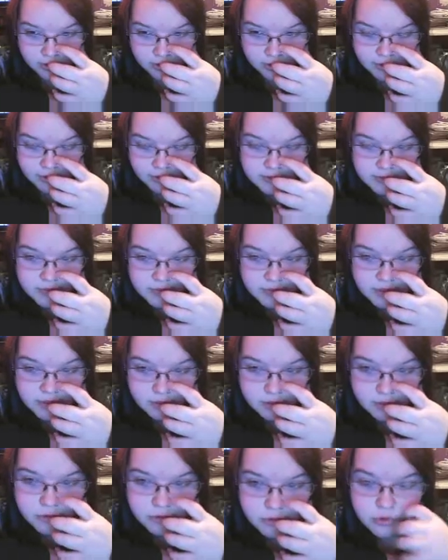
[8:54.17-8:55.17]
He has
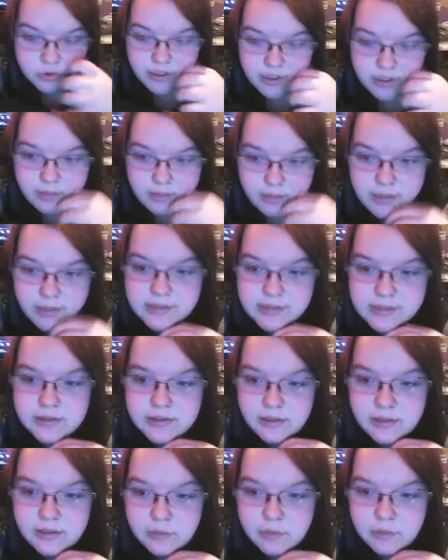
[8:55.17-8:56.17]
been portrayed by
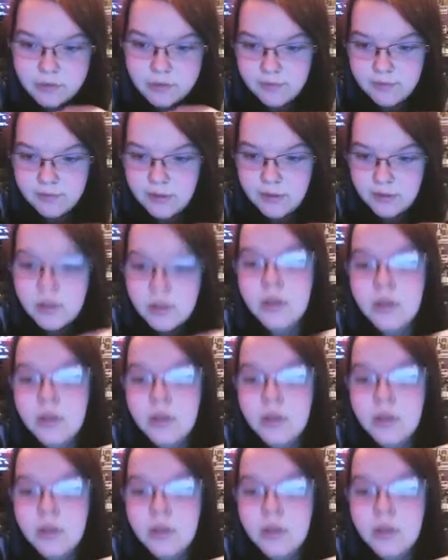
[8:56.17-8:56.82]
Cillian Murphy,